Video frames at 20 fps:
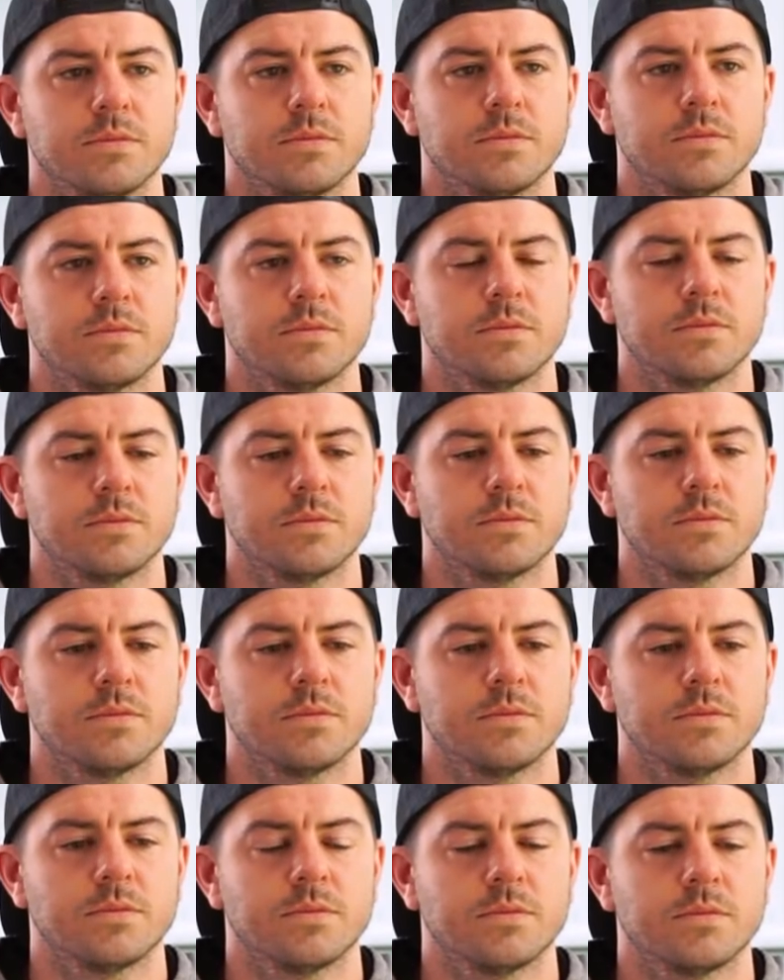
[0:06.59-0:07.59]

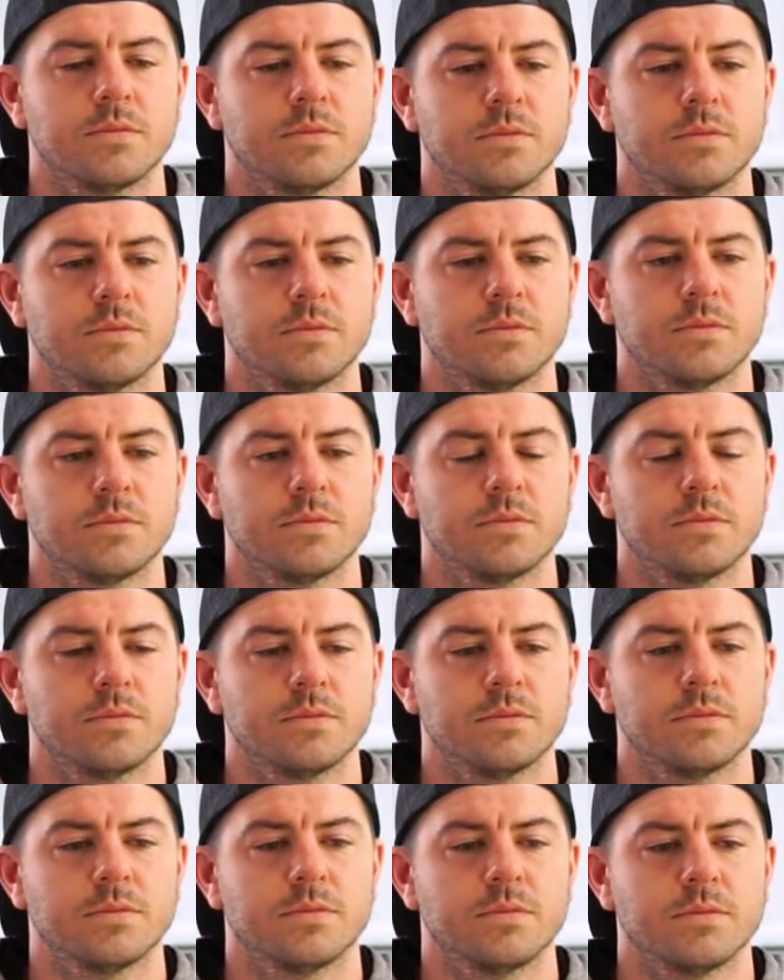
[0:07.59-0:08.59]

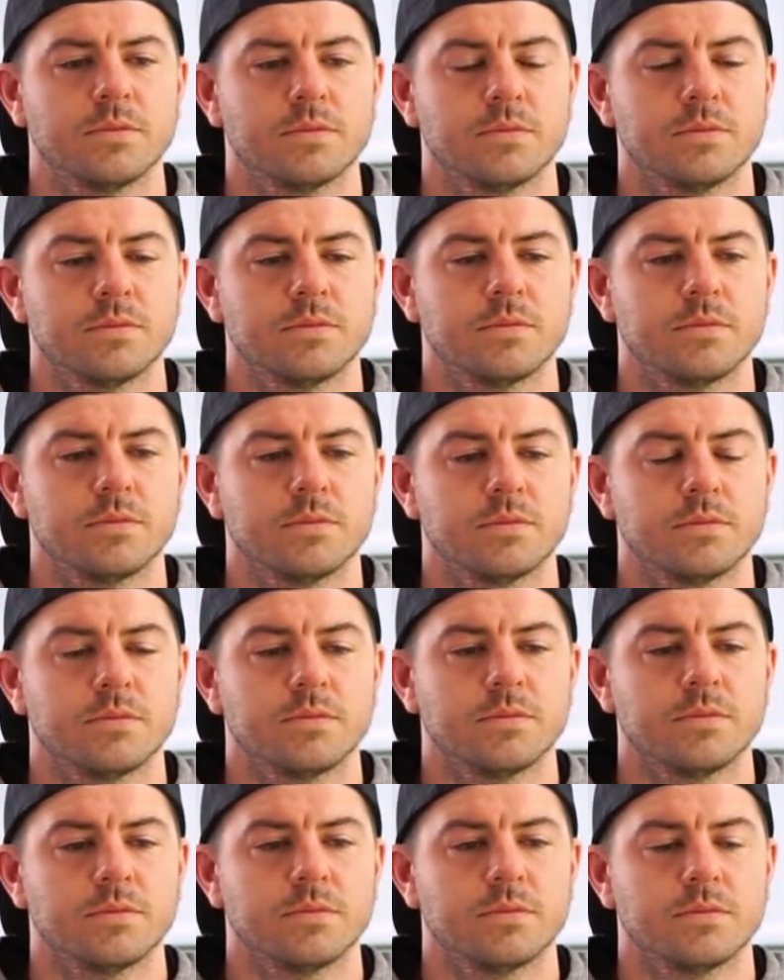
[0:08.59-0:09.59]

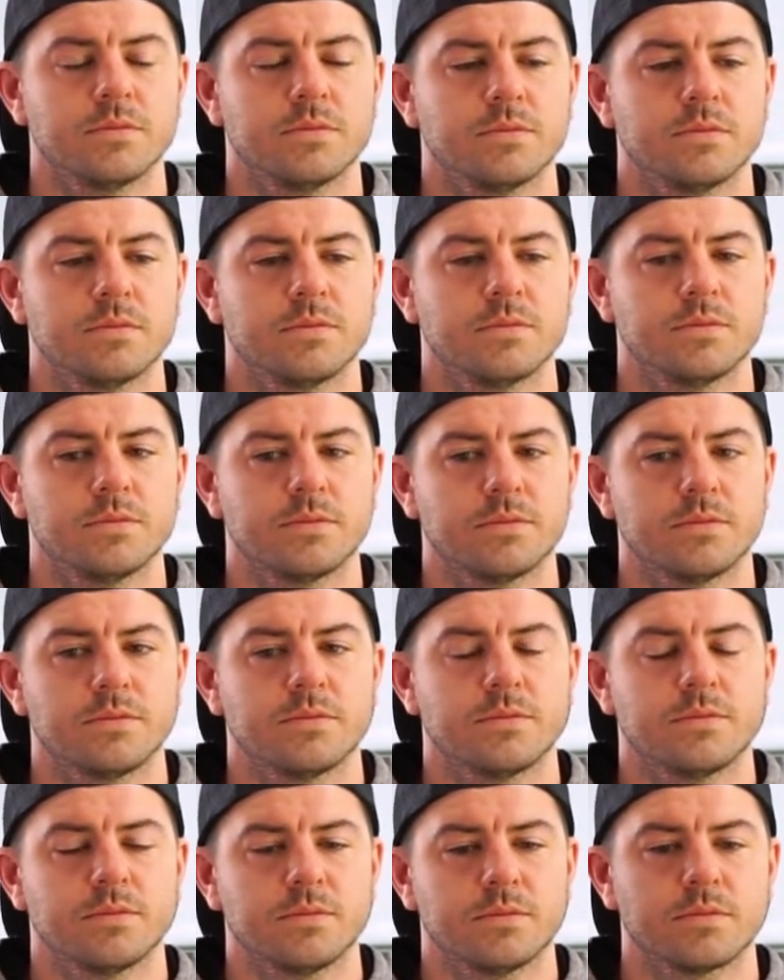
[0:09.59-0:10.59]

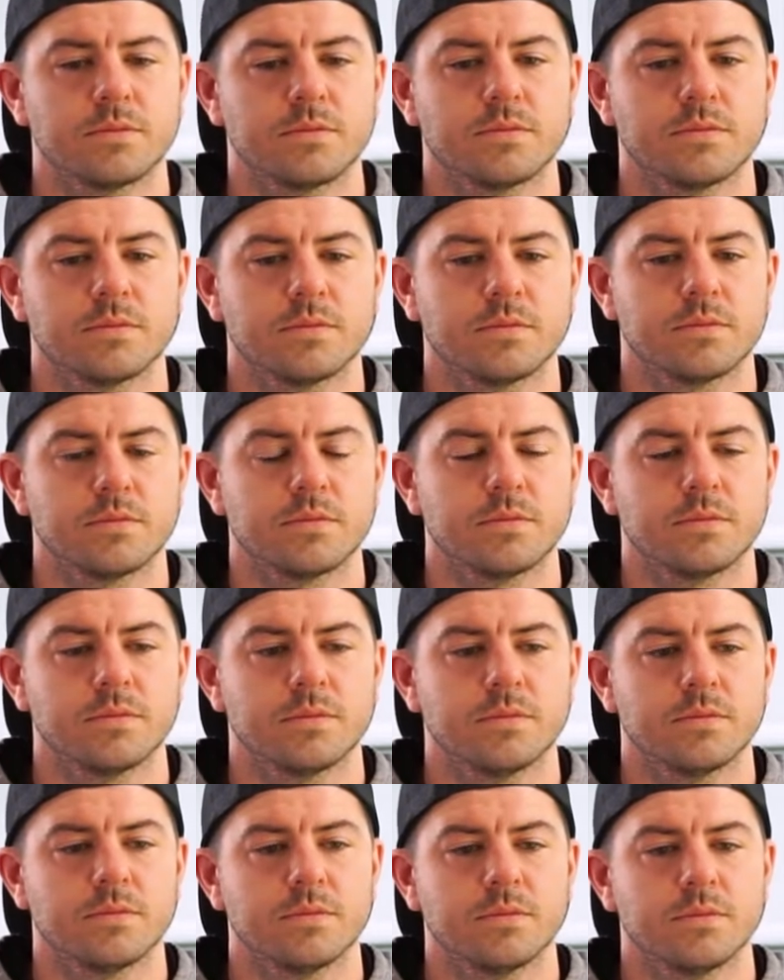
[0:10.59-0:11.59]

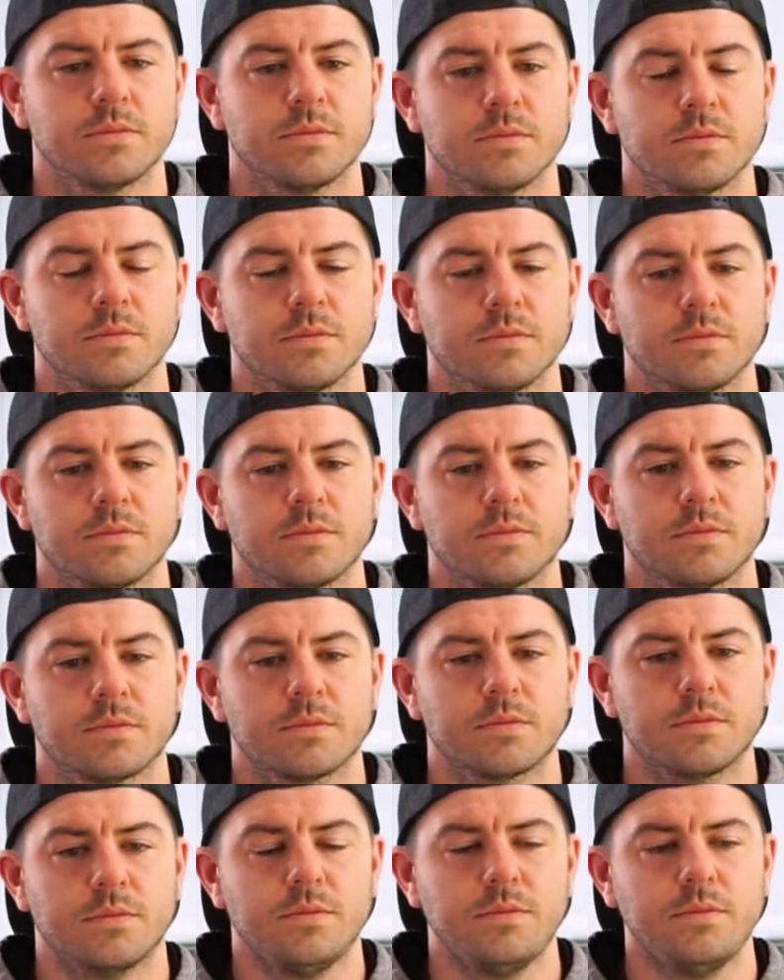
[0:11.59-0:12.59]

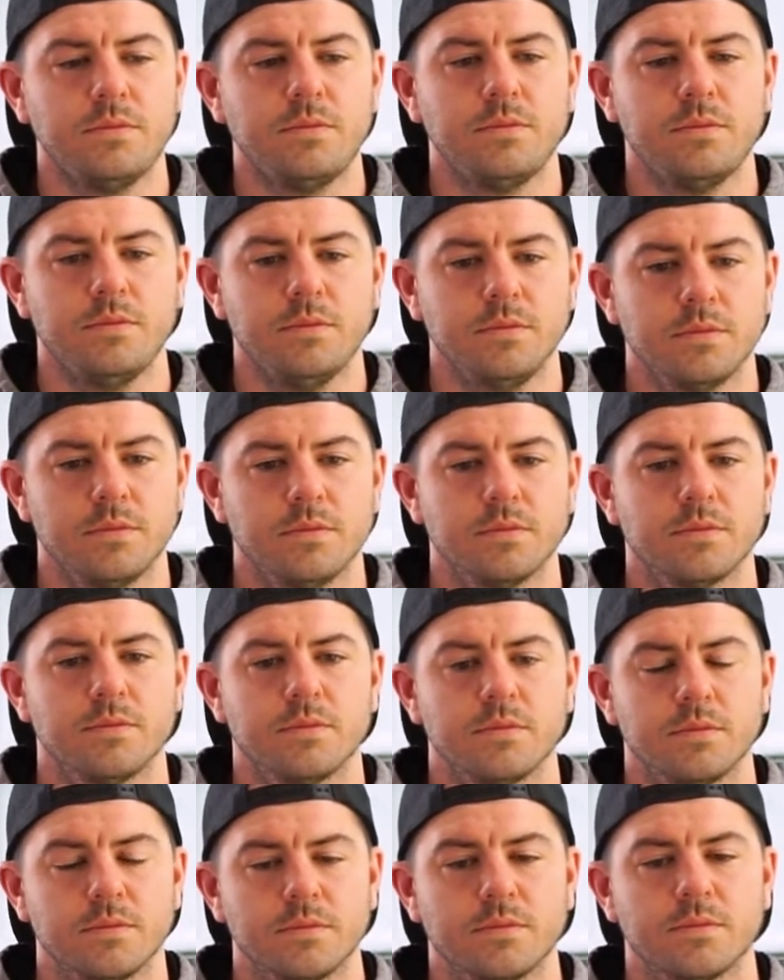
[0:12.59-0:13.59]

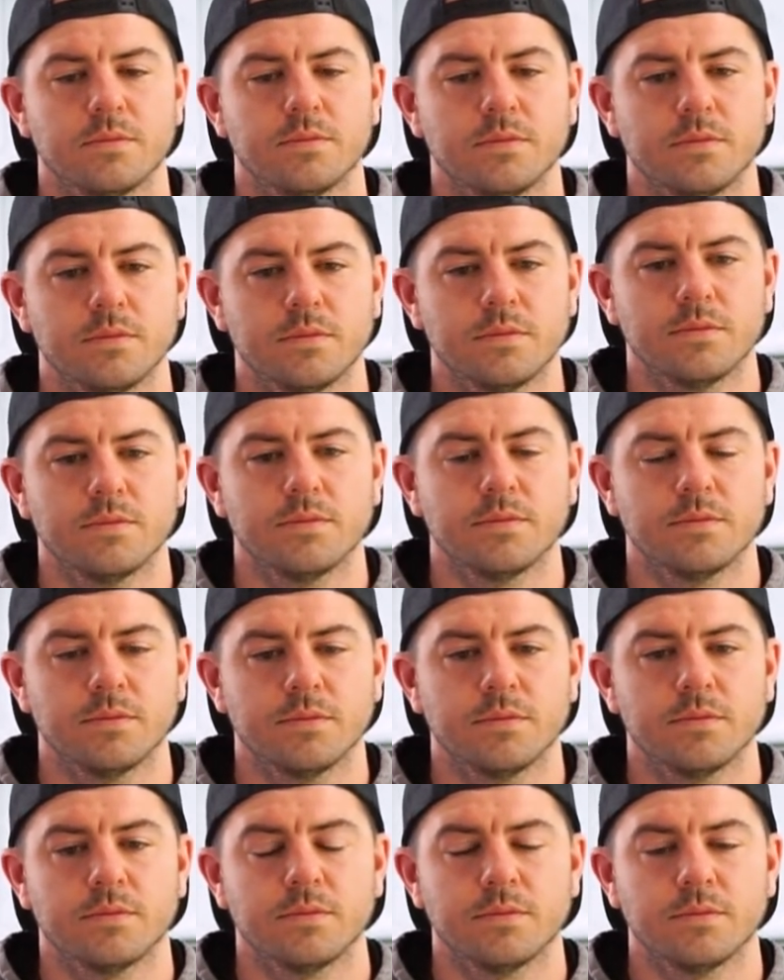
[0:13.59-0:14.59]
No words are spoken by the person on screen.